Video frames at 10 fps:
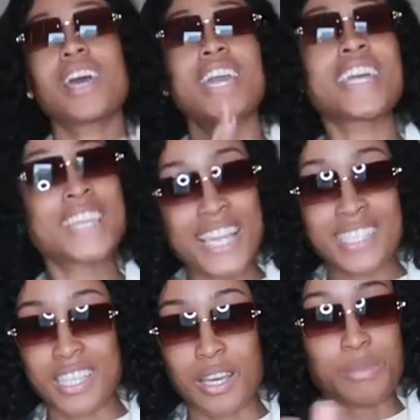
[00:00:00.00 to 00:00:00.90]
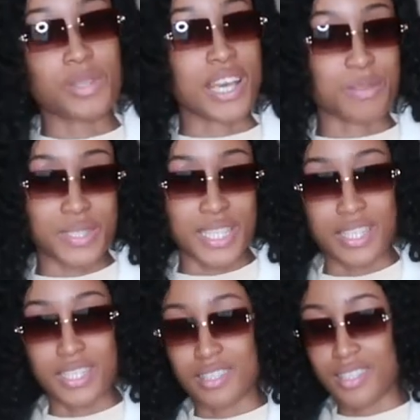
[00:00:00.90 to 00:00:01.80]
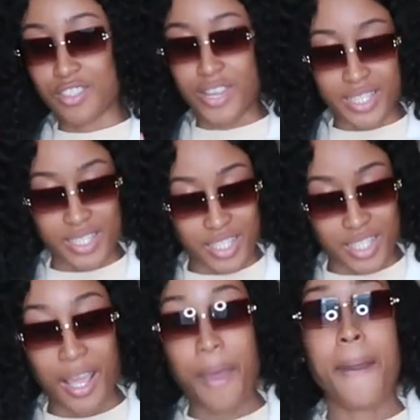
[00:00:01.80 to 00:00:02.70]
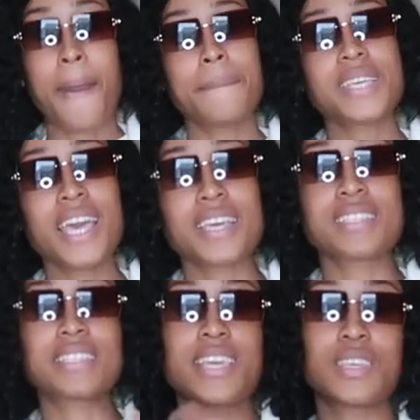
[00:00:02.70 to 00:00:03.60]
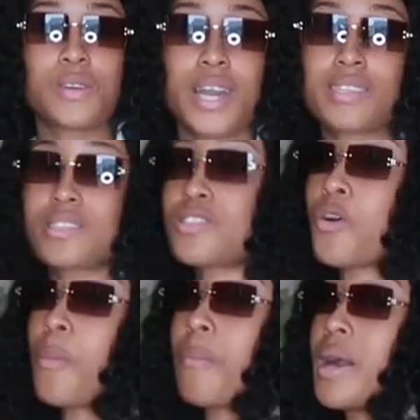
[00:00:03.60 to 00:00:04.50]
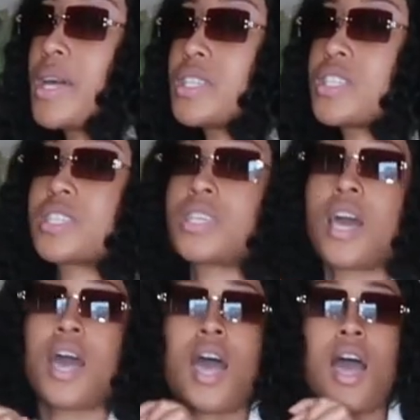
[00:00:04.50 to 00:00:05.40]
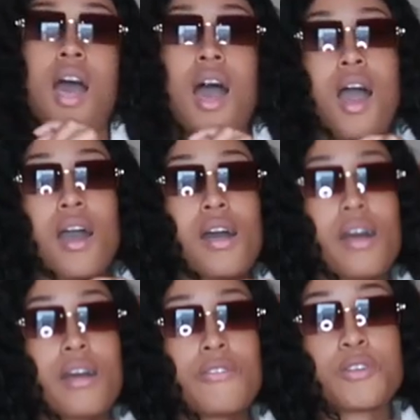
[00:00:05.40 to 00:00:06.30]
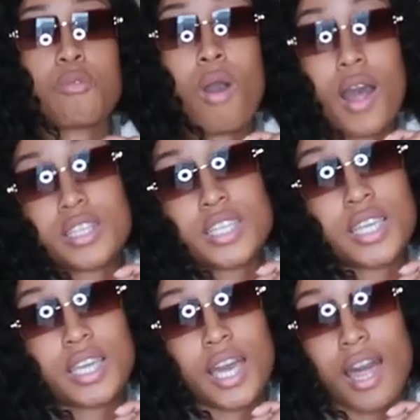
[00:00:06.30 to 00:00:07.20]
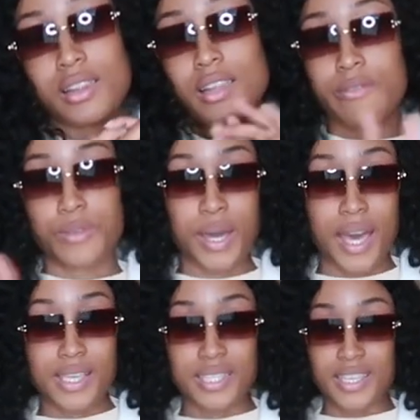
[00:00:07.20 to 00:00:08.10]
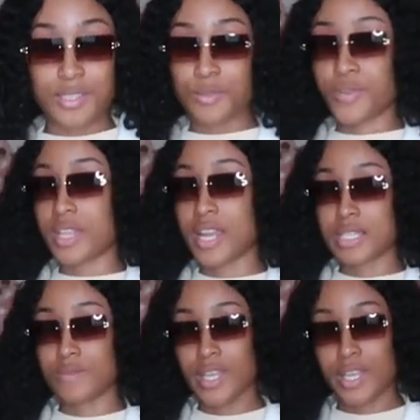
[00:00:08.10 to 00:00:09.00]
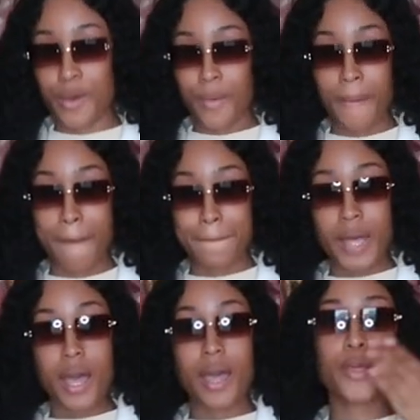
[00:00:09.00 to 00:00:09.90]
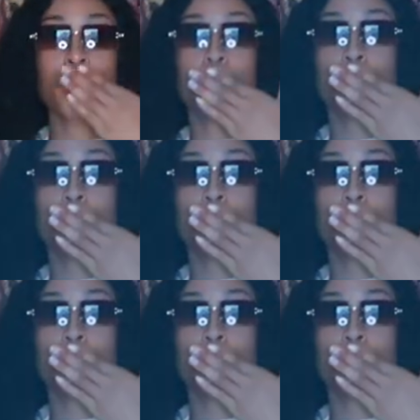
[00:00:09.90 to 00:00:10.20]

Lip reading: In days to come, you guys will see the transition. But yes, thank you guys so much for watching. I love you guys. Stay tuned for the next video. Bye.